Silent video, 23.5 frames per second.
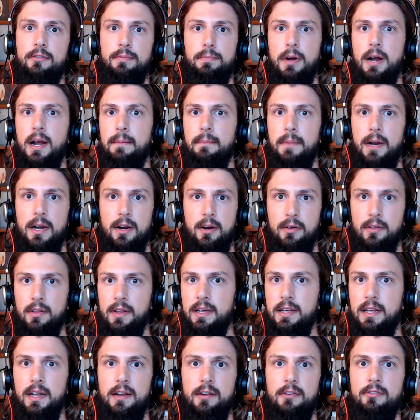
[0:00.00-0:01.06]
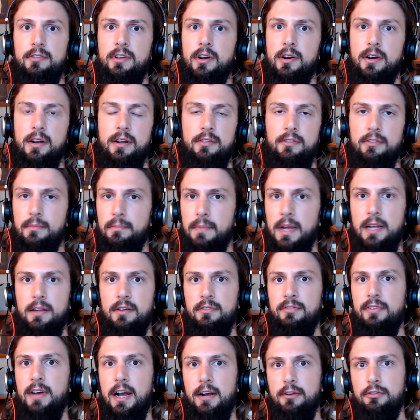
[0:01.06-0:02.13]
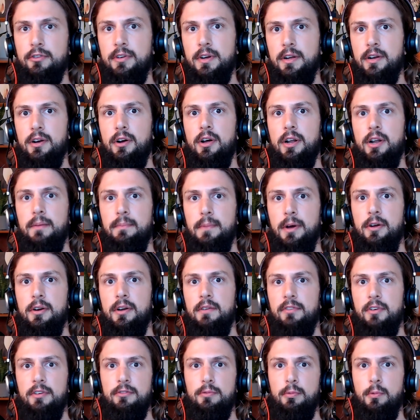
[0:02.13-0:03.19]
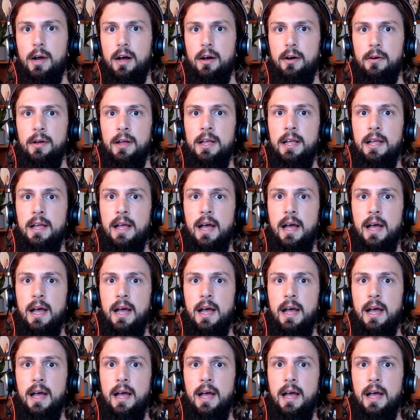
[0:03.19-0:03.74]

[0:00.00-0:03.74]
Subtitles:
primarily getting started some manufacturing and automotive as well.